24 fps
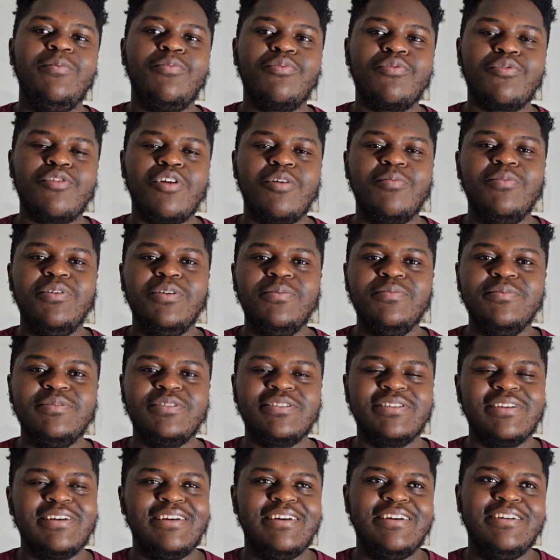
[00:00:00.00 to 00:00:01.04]

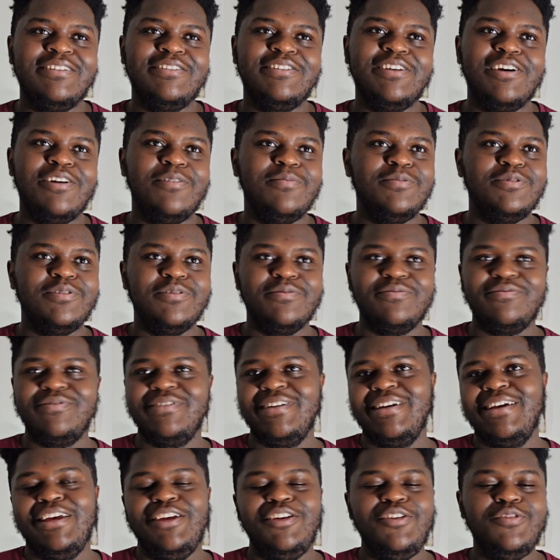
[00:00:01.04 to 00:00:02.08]
problems in terms of
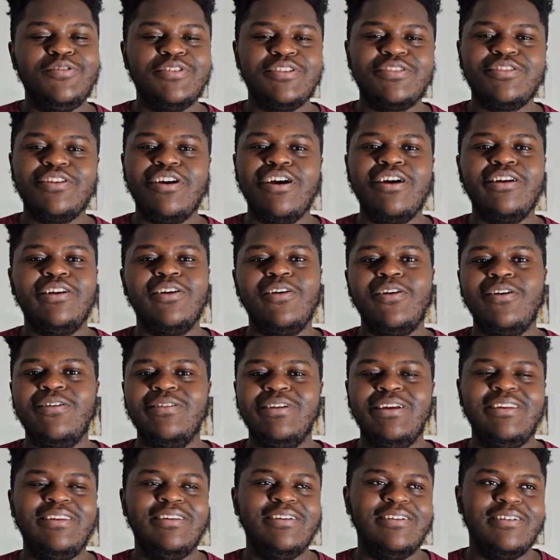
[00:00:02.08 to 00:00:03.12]
you just turn it
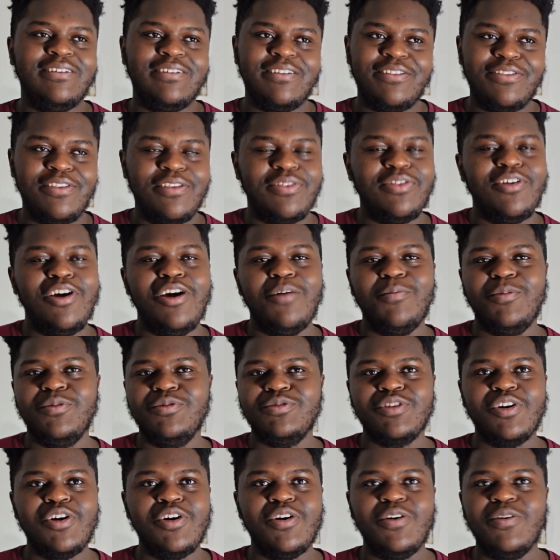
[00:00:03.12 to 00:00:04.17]
on and the
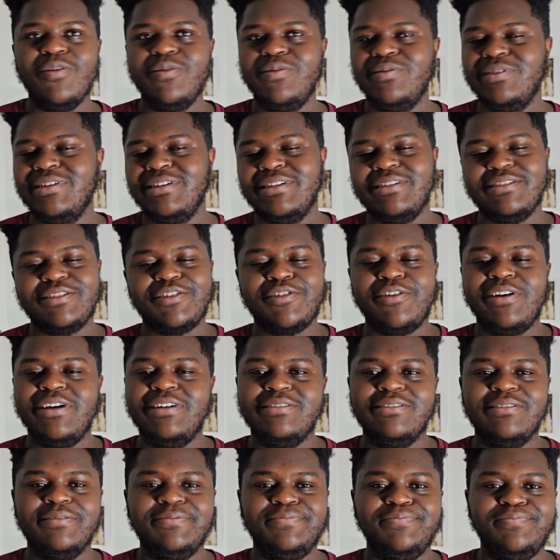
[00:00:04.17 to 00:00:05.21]
thermals go, it's
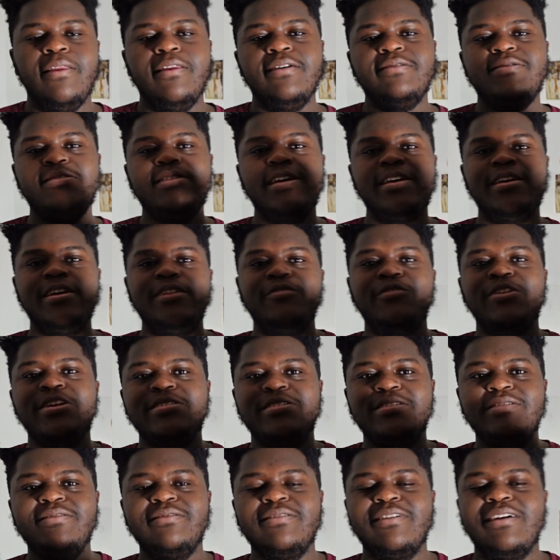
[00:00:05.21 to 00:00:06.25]
crazy. The second
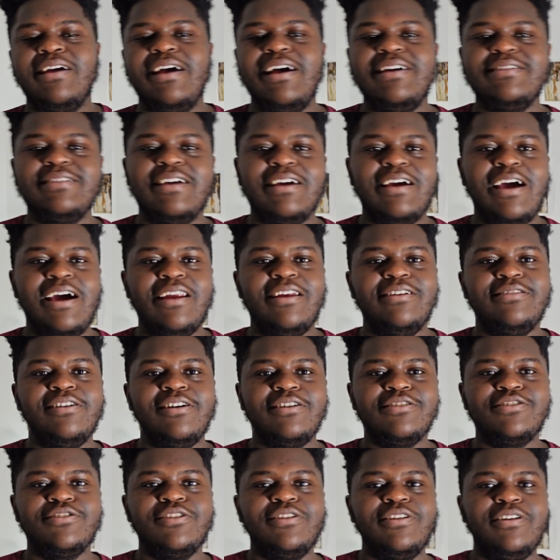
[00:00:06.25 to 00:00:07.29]
reason, as I kind of
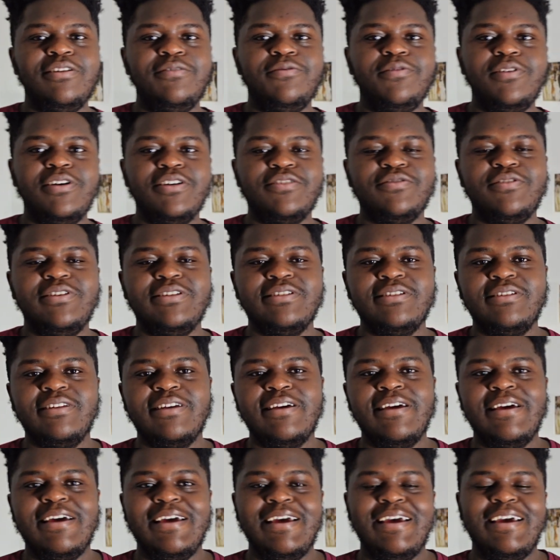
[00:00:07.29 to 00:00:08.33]
touched on in the first reason,
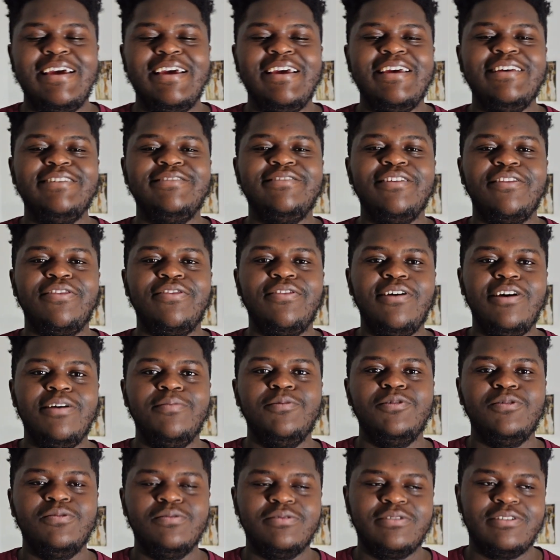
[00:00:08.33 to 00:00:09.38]
is the
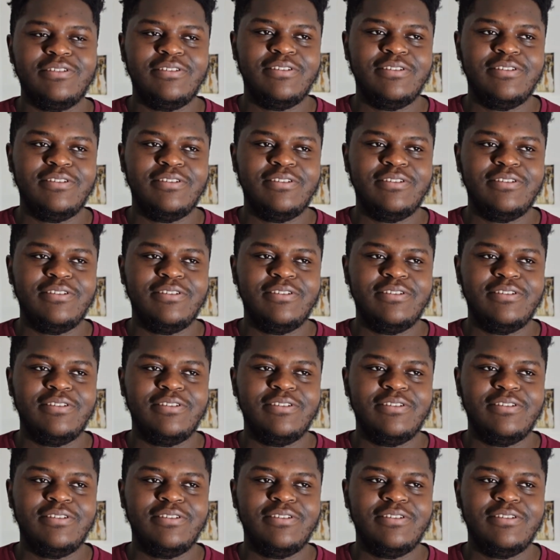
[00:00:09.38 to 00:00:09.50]
thermals.